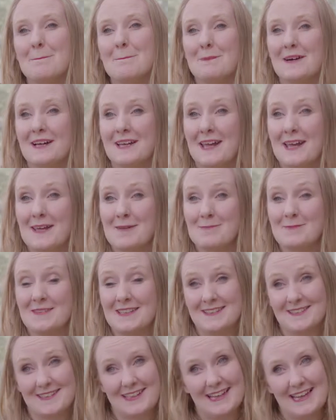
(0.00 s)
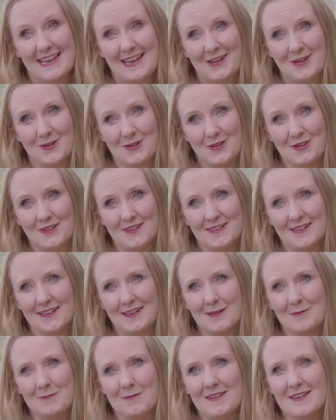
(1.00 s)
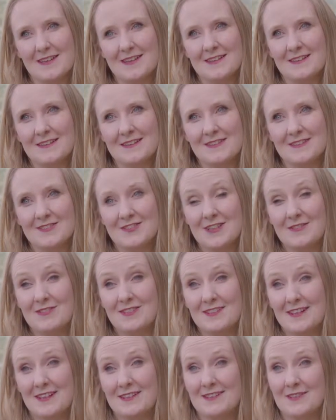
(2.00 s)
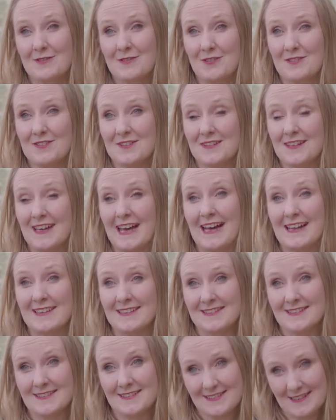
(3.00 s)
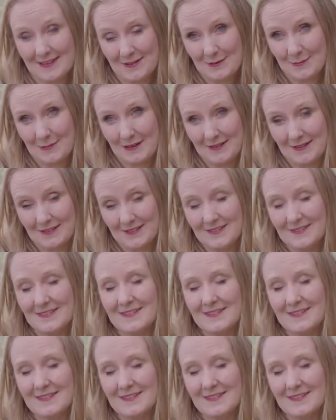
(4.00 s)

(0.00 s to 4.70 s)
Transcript: My name is Clare Cook and I am the Chief Executive Officer at Soundabout.